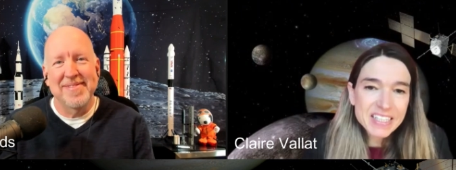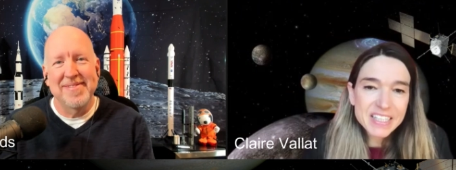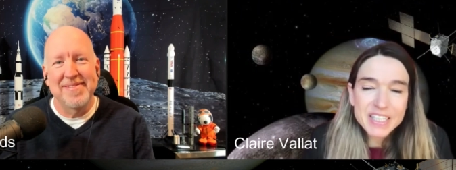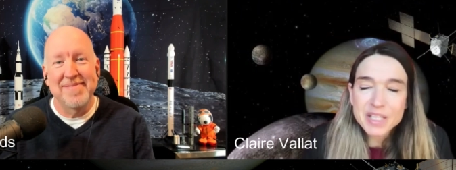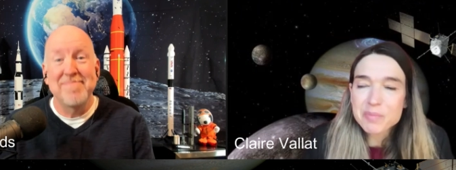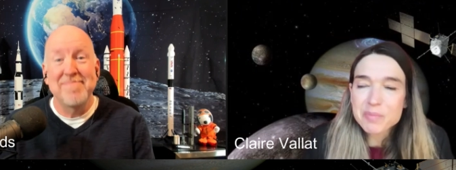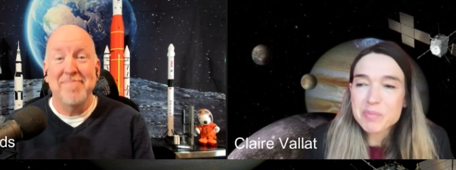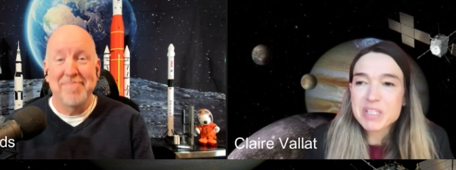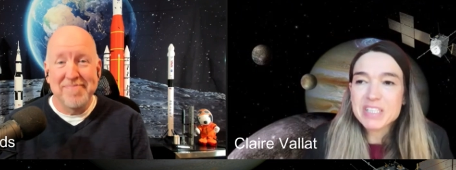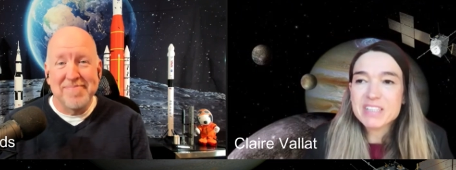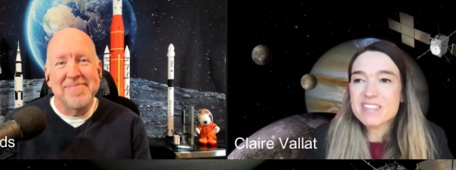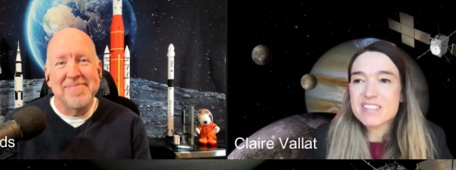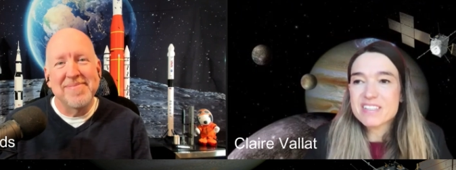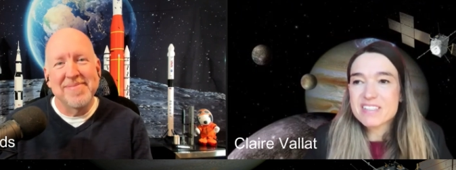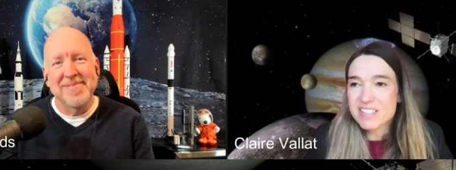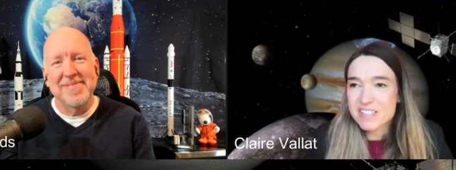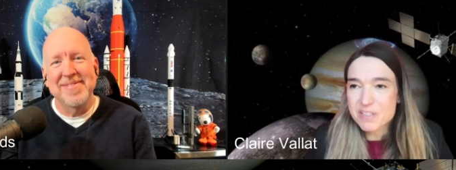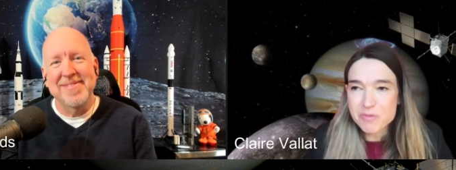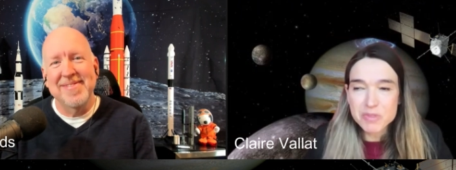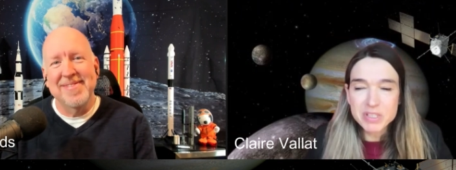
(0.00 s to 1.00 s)
Speaker 1: I mean, this
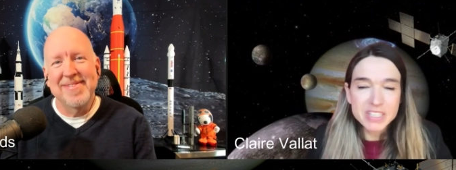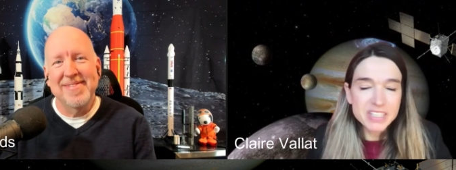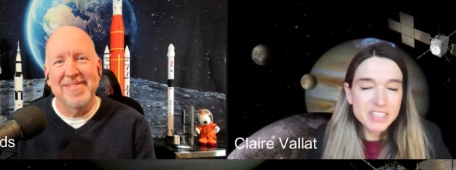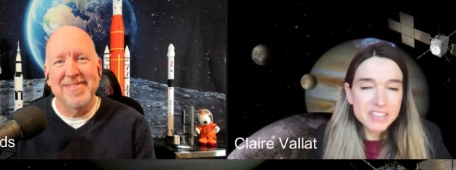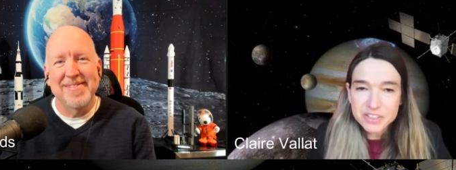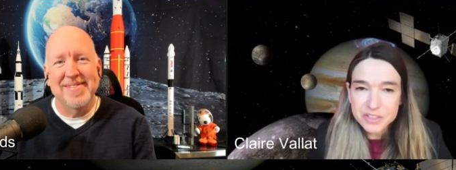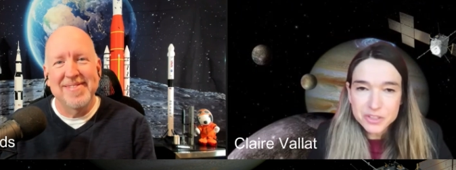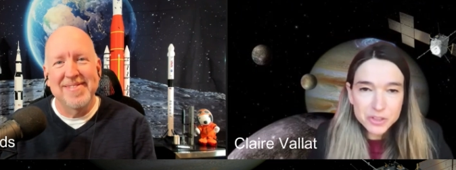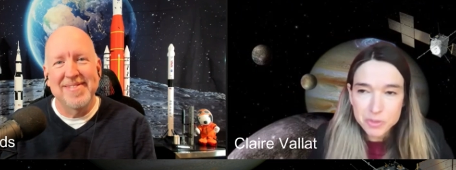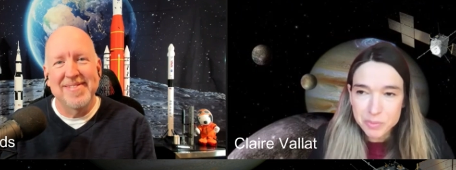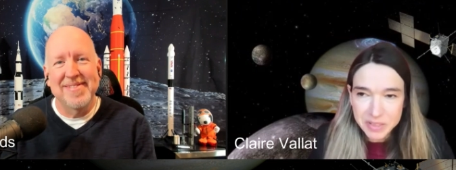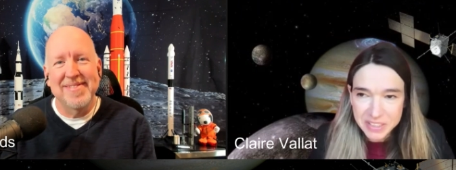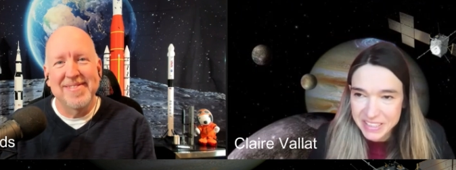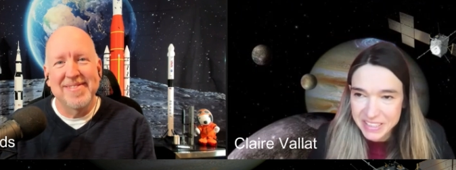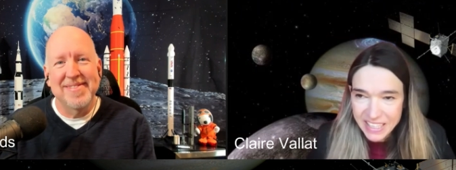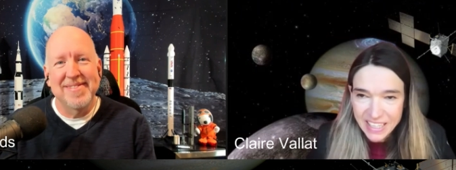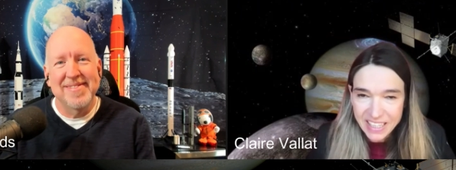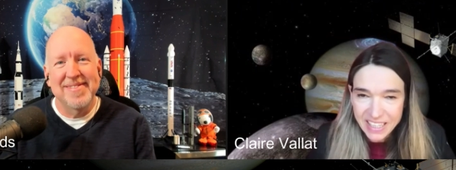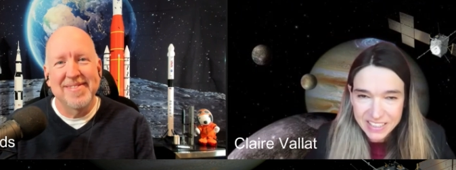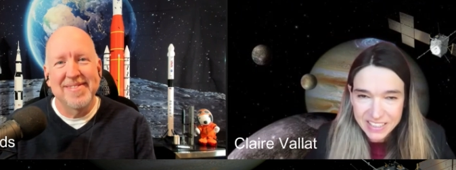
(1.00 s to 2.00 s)
is really a
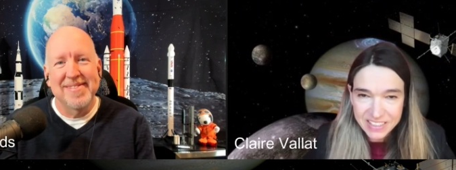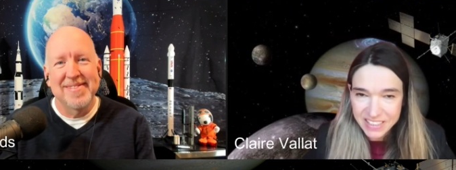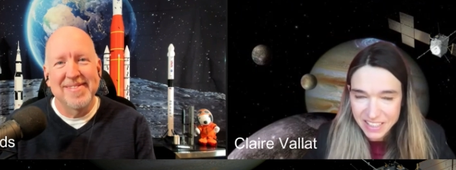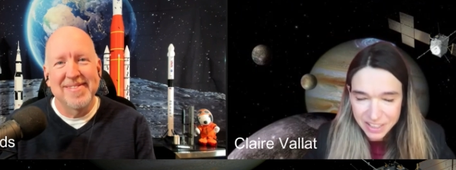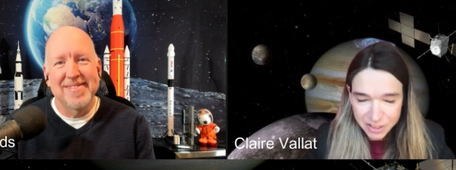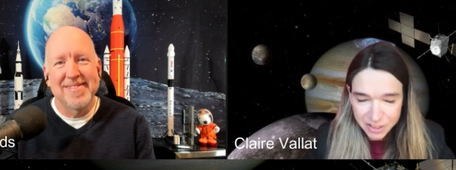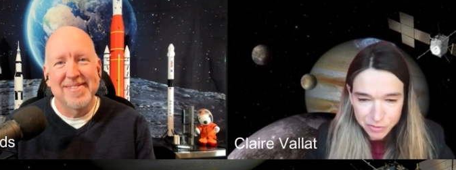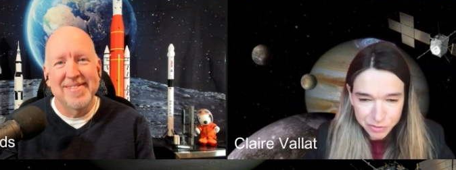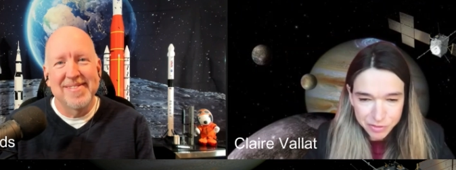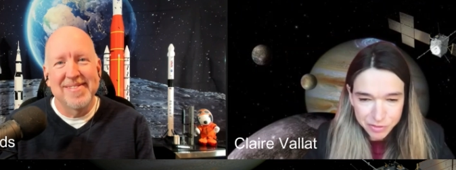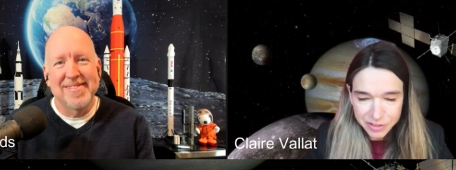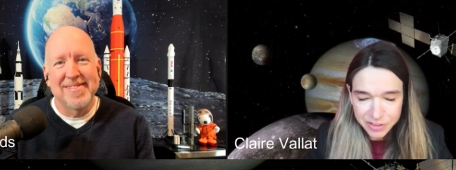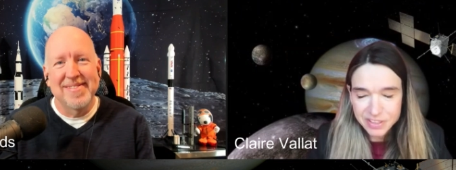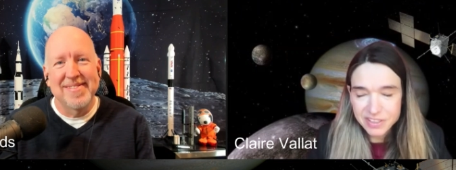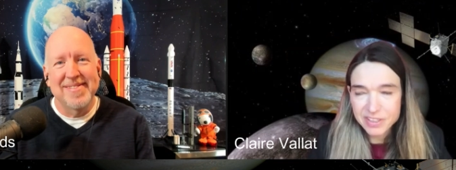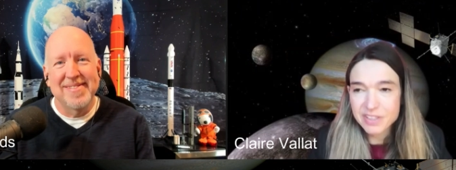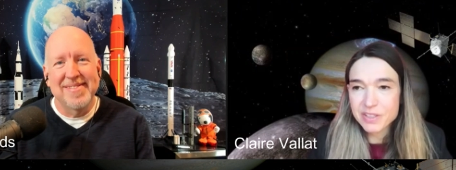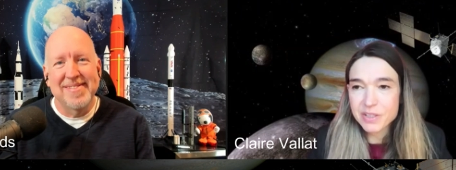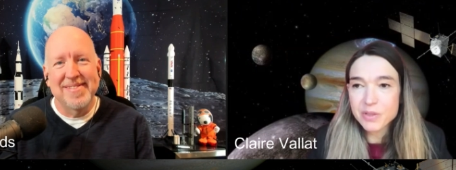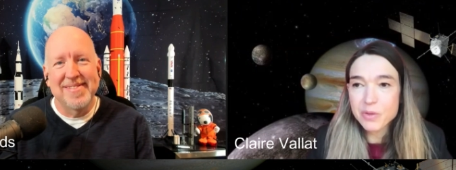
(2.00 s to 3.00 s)
humankind kind of
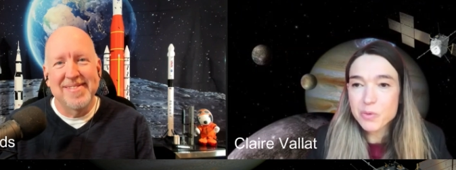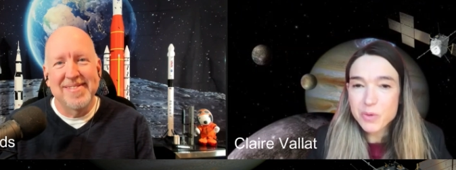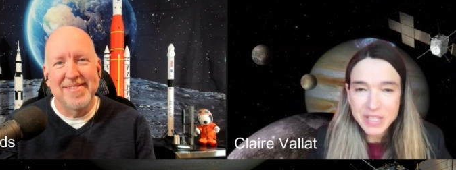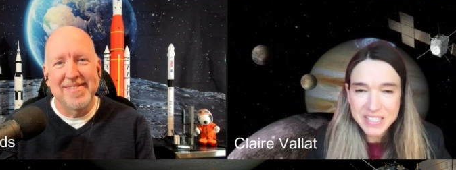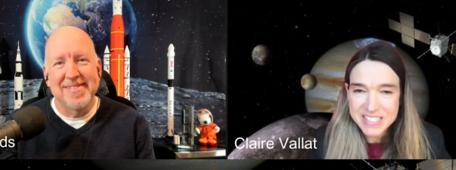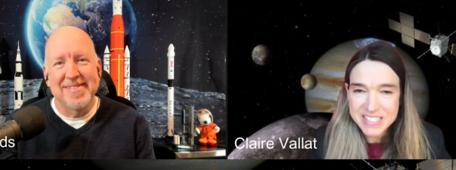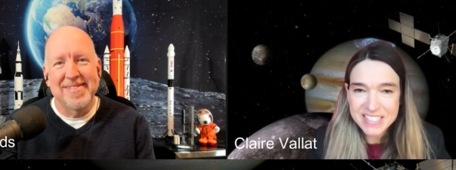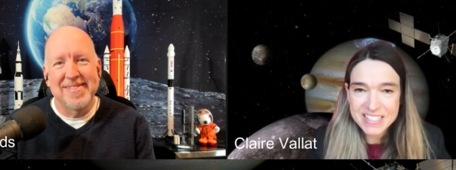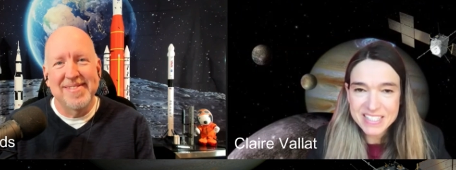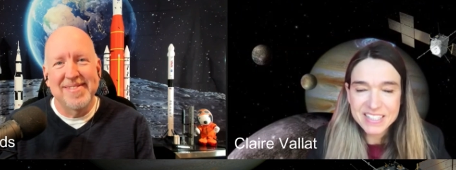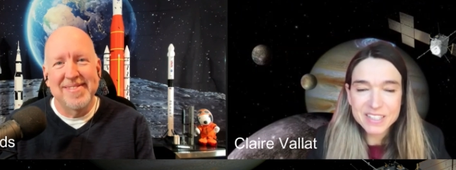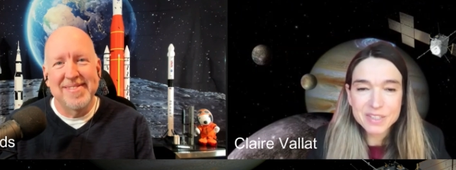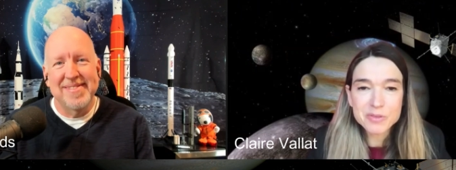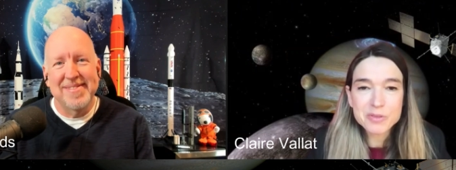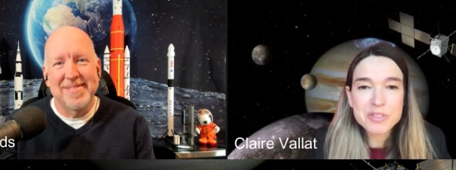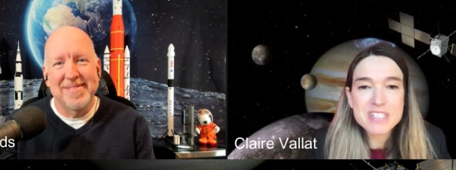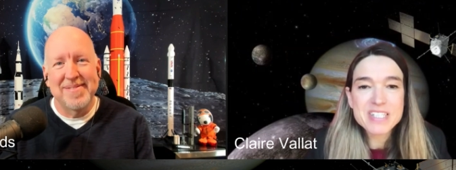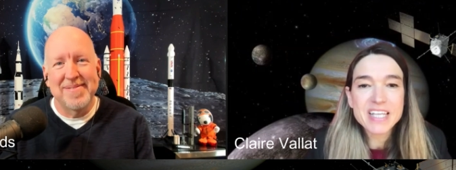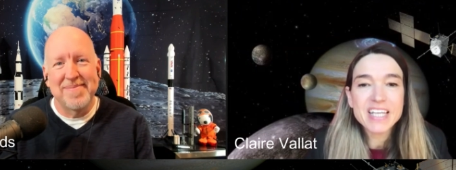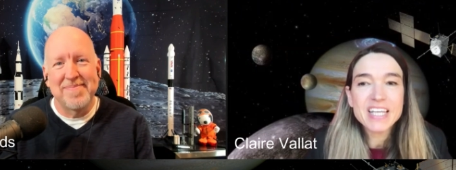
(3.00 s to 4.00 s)
quest, I would
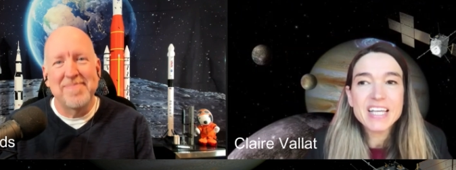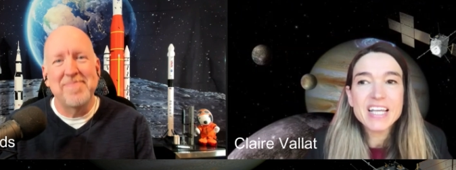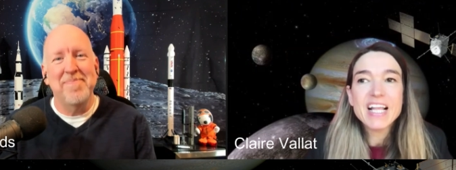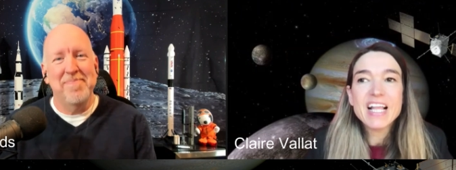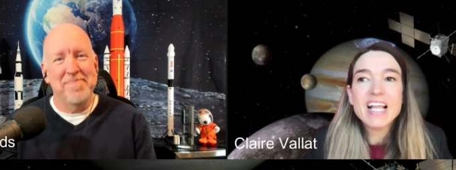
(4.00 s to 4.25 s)
say.